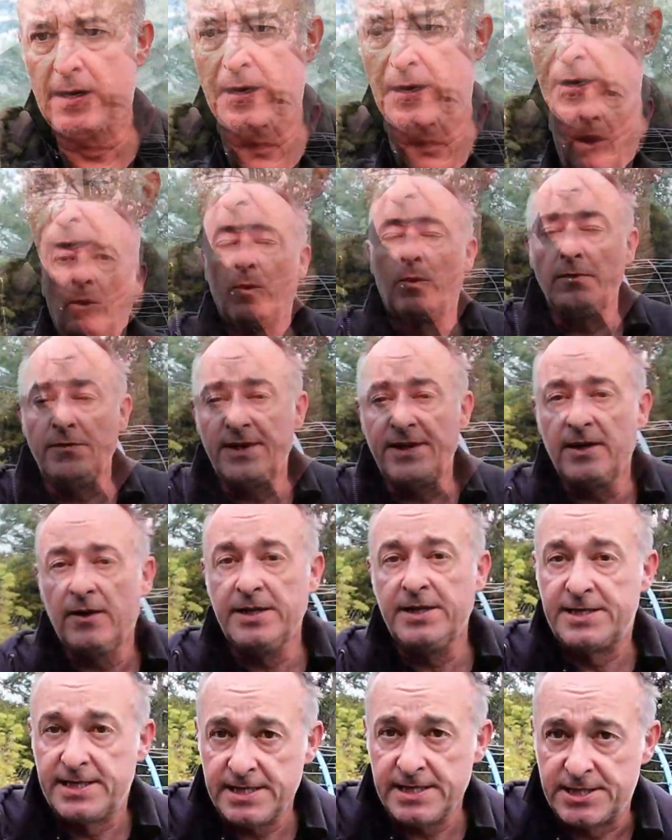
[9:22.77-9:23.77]
Now, one thing I
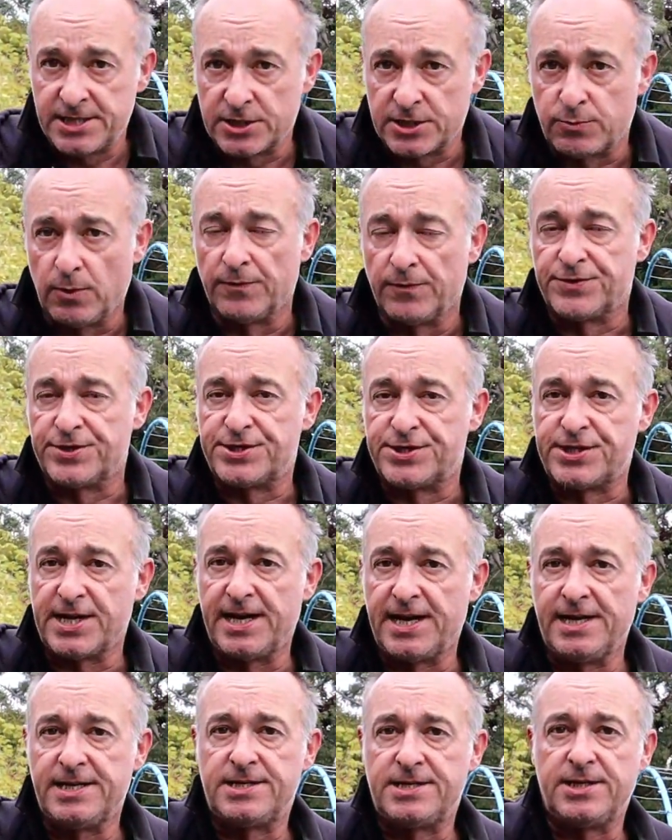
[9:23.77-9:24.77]
did just want to
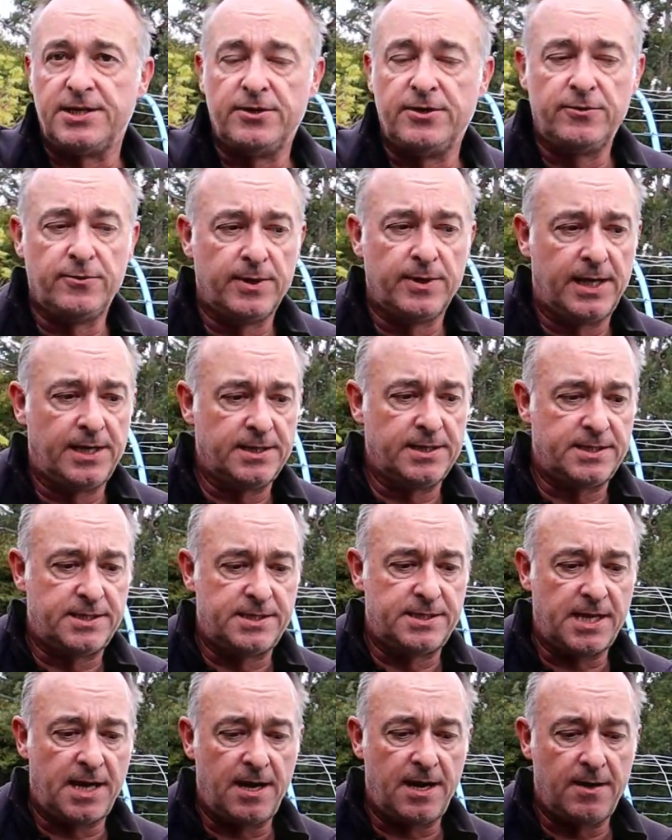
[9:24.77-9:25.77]
say to you
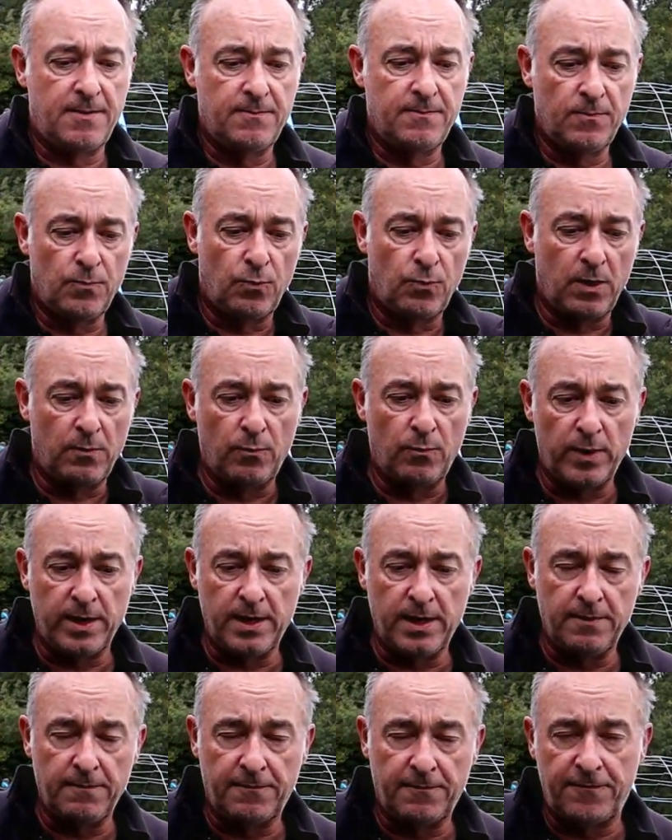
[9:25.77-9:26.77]
is when
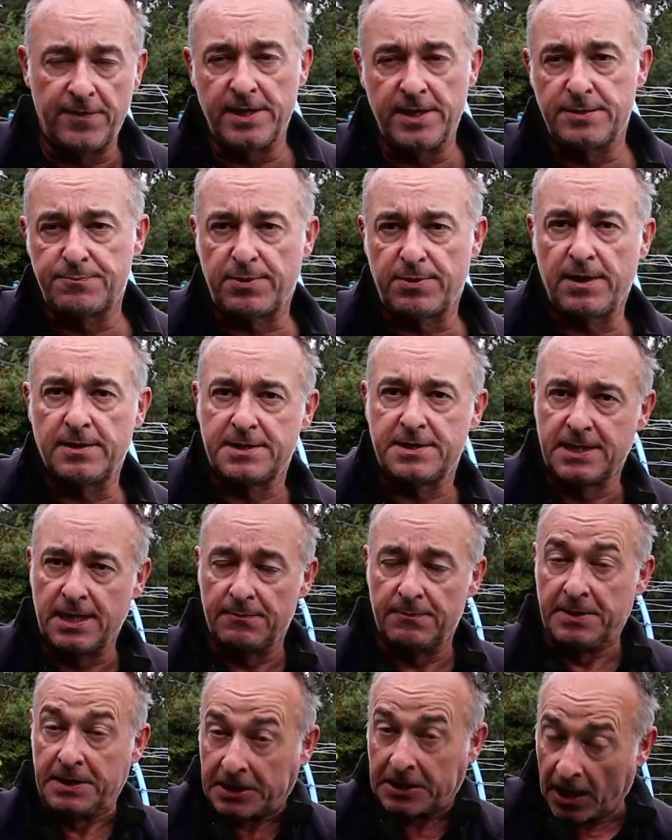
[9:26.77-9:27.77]
we finish planting
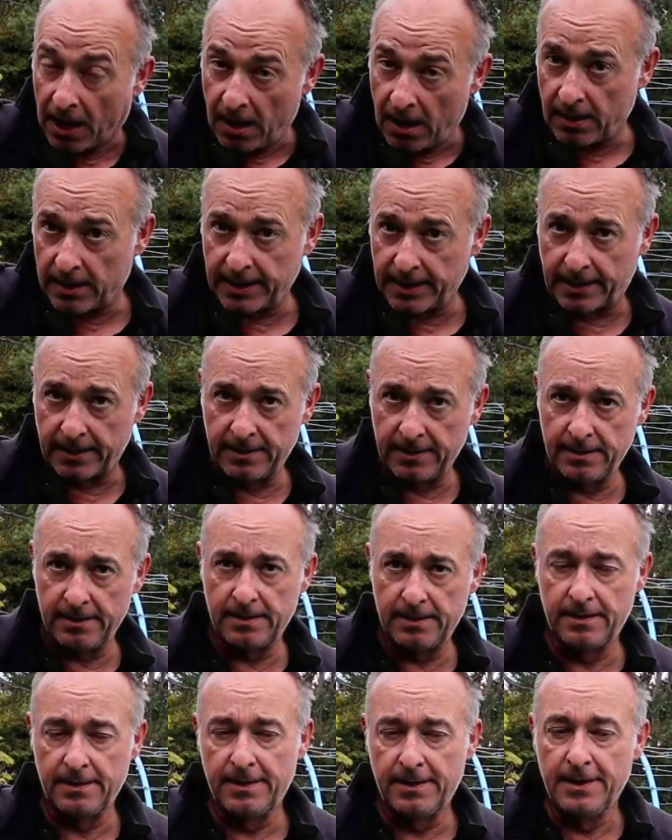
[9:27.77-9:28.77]
up the garlic
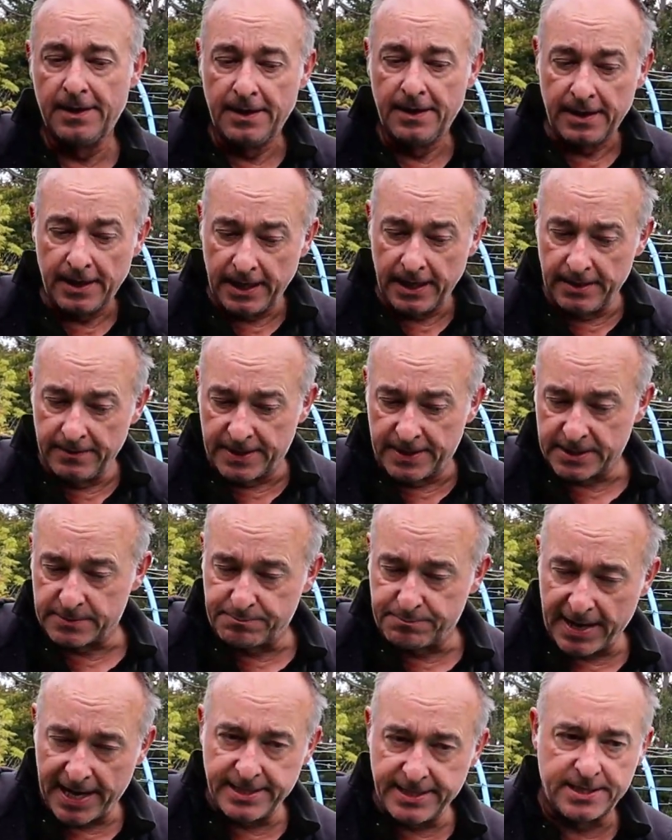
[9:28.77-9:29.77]
in this
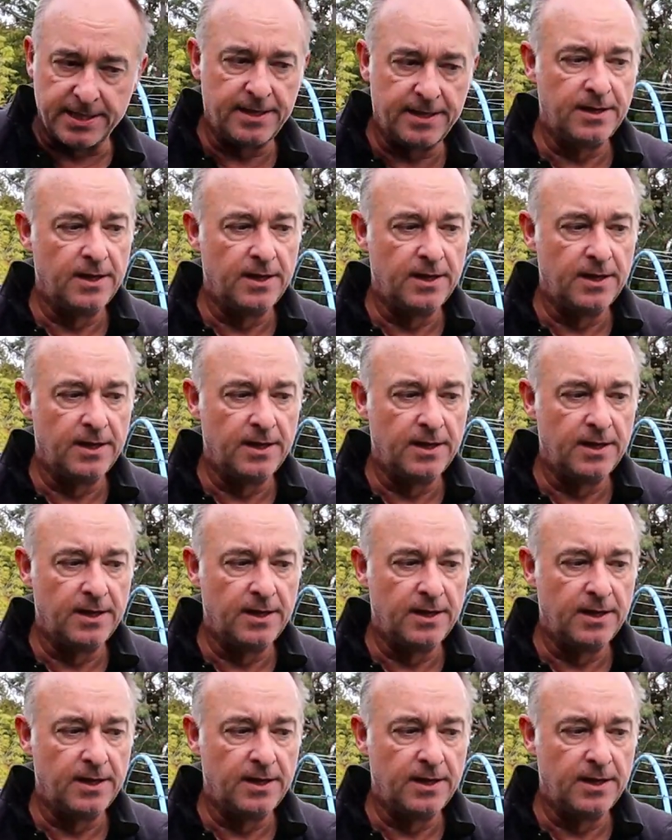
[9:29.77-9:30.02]
bed,